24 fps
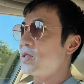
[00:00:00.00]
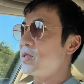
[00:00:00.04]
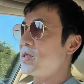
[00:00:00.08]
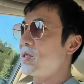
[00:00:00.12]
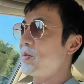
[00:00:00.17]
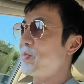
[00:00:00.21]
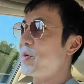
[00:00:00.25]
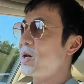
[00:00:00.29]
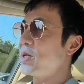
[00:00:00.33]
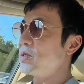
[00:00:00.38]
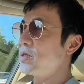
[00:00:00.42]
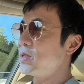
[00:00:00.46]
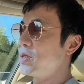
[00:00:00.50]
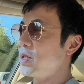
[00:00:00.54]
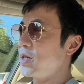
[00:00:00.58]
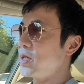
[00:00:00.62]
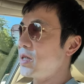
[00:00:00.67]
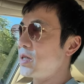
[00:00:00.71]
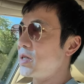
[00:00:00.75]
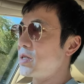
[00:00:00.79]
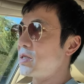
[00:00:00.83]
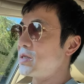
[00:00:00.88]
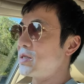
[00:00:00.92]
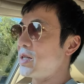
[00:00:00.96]
the best
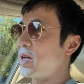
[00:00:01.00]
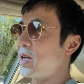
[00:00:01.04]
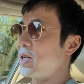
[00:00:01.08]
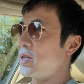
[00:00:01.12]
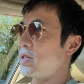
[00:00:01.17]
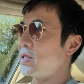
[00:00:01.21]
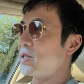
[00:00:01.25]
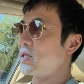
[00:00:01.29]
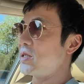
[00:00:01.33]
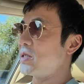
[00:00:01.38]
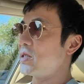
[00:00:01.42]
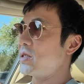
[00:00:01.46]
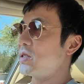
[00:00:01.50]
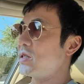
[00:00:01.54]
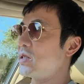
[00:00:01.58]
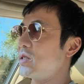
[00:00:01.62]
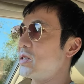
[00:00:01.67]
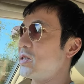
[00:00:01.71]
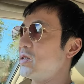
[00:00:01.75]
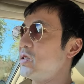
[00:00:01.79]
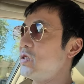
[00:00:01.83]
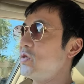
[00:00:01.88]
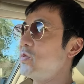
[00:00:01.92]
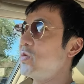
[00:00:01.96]
thing is that
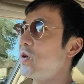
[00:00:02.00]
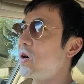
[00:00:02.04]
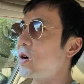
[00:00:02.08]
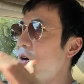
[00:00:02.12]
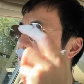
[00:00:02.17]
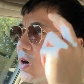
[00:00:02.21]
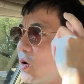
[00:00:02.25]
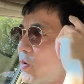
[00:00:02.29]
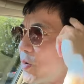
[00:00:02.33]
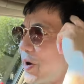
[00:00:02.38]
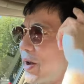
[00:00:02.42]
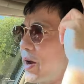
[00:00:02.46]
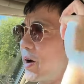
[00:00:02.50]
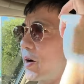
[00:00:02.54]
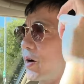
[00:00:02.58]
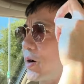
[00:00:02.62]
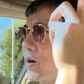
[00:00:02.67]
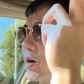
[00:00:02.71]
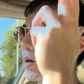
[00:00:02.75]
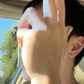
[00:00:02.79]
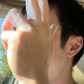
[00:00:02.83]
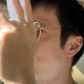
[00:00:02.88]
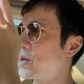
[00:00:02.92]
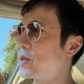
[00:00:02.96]
you are
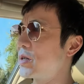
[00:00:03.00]
aware.